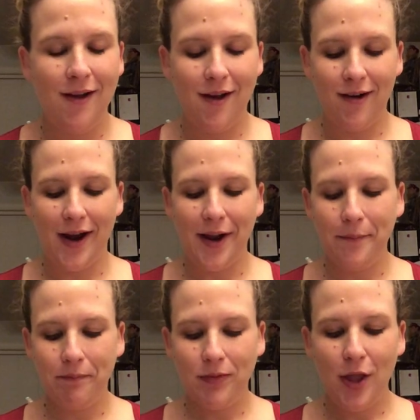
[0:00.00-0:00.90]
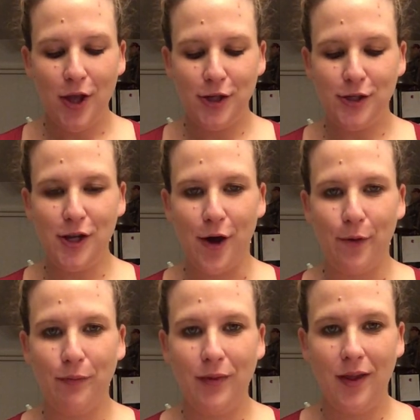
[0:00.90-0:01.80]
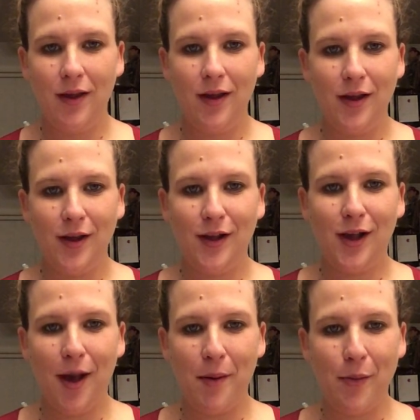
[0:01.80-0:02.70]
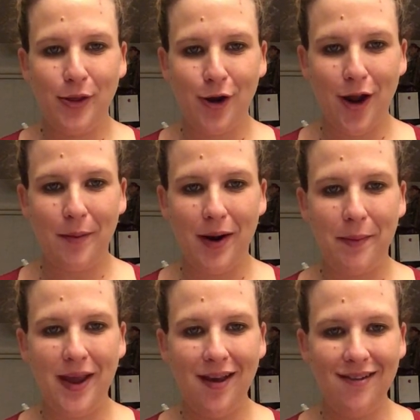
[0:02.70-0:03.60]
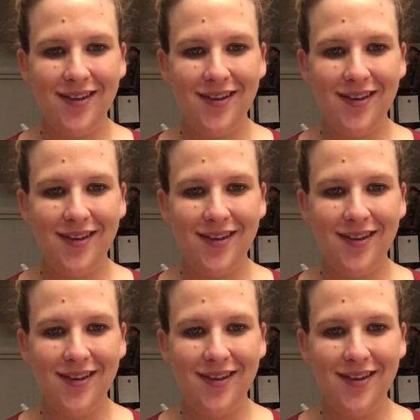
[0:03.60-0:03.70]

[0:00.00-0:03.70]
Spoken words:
All right, so come up with your onomatopoeia,